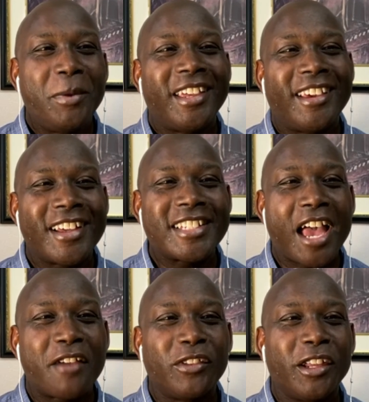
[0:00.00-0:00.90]
because
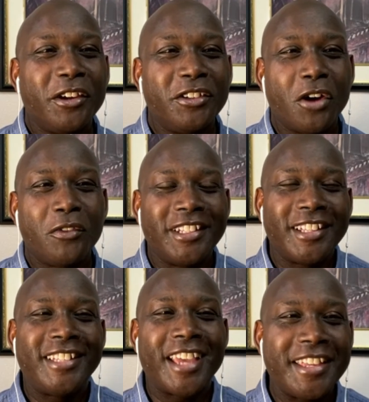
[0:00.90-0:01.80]
I've learned over
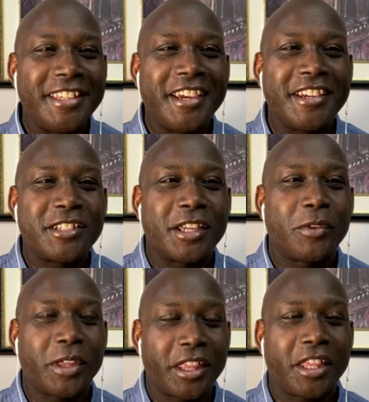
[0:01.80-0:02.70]
the 10 years it
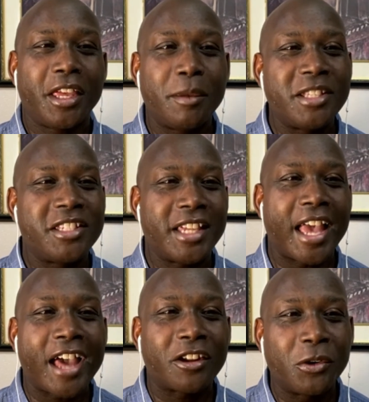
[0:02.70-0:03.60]
was him in
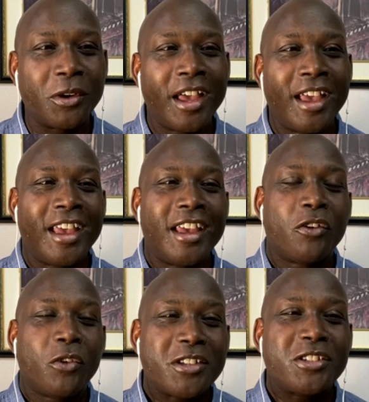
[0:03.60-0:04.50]
Seattle,
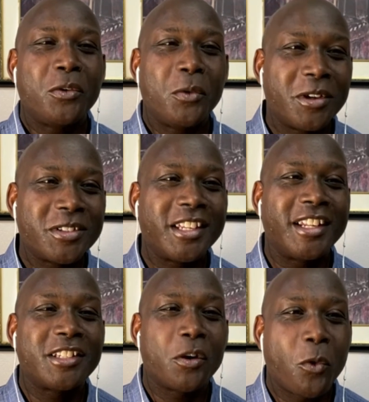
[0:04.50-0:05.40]
Russell Wilson
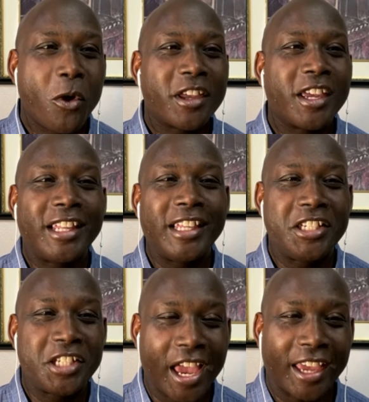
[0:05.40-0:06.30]
is a walking
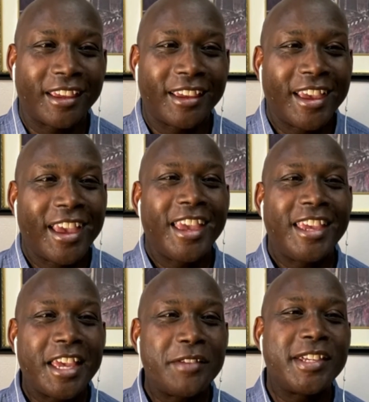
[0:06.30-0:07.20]
cliche. He
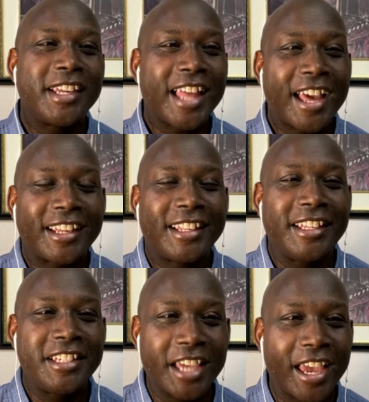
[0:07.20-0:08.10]
gives you a lot of
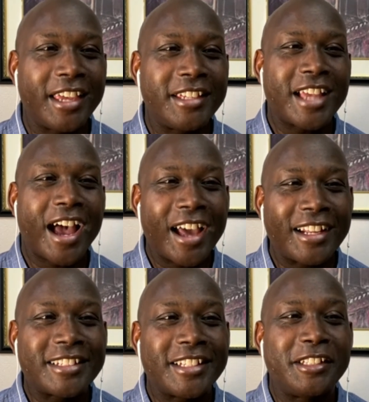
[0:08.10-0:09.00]
cliches.
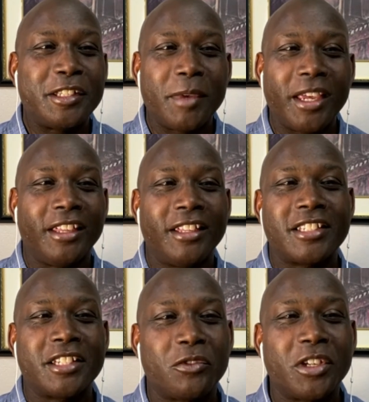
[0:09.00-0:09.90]
Honestly, to me, he
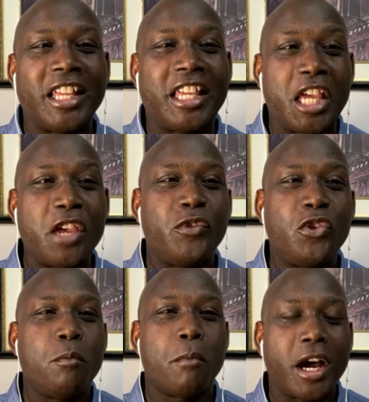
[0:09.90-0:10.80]
doesn't really give
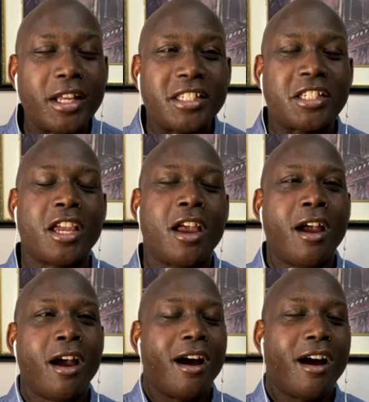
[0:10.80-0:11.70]
you much.
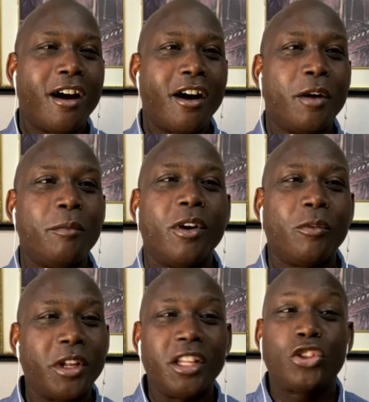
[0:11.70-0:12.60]

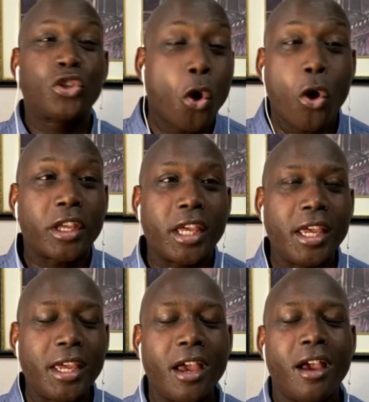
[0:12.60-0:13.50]
When he's
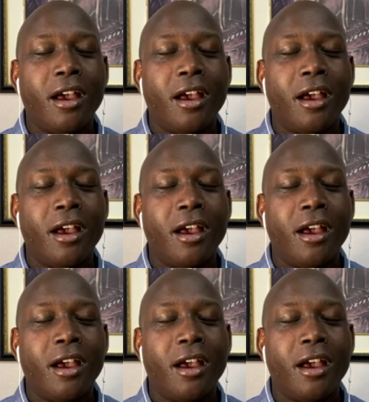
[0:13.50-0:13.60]
talking,